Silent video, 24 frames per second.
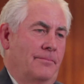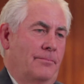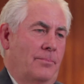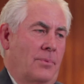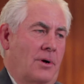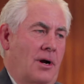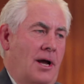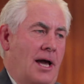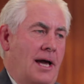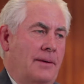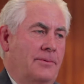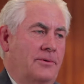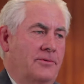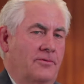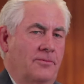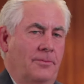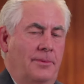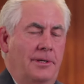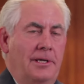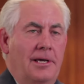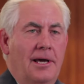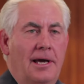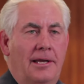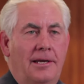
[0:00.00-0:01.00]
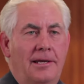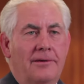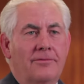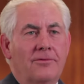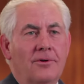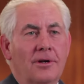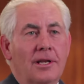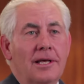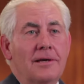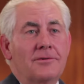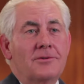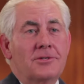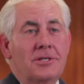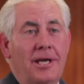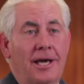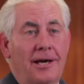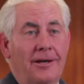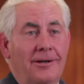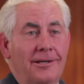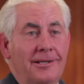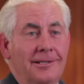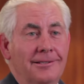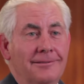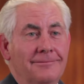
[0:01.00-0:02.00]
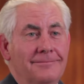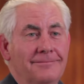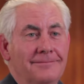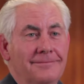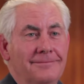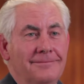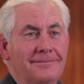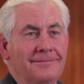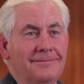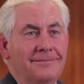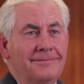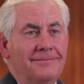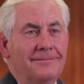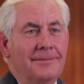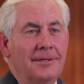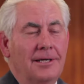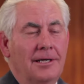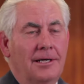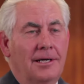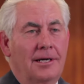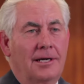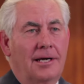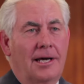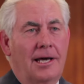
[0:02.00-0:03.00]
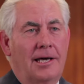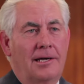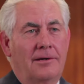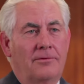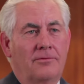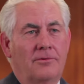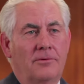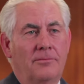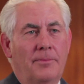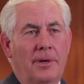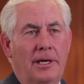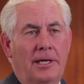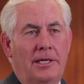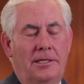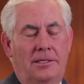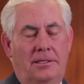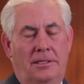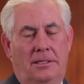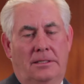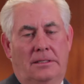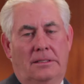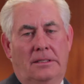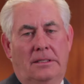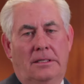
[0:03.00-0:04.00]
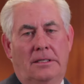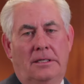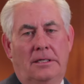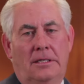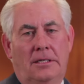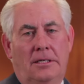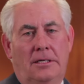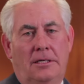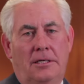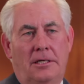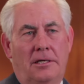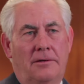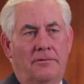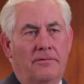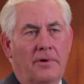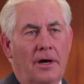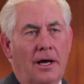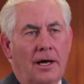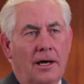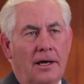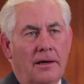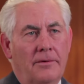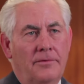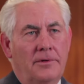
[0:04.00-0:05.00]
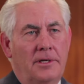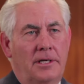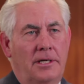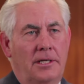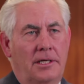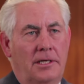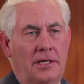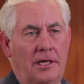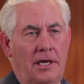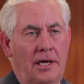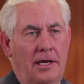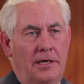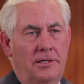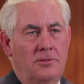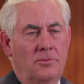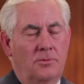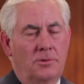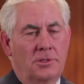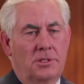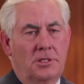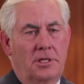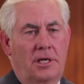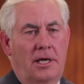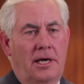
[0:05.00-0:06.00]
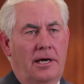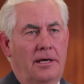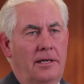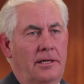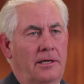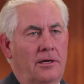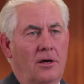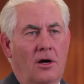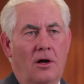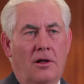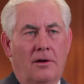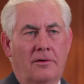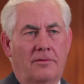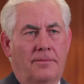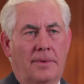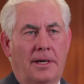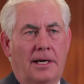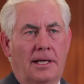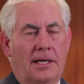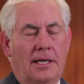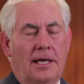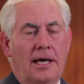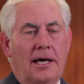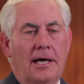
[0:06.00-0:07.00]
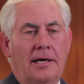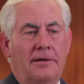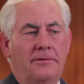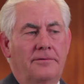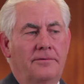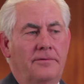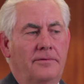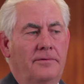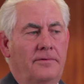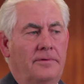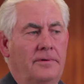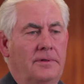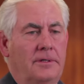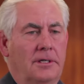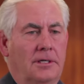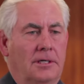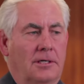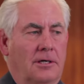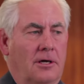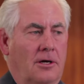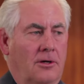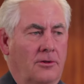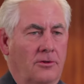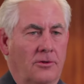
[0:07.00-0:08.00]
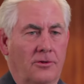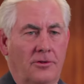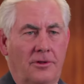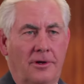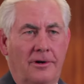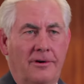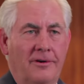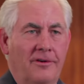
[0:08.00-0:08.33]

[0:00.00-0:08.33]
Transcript: of this is going to go toward physical infrastructure, which will serve generations of young people for years to come. Uh,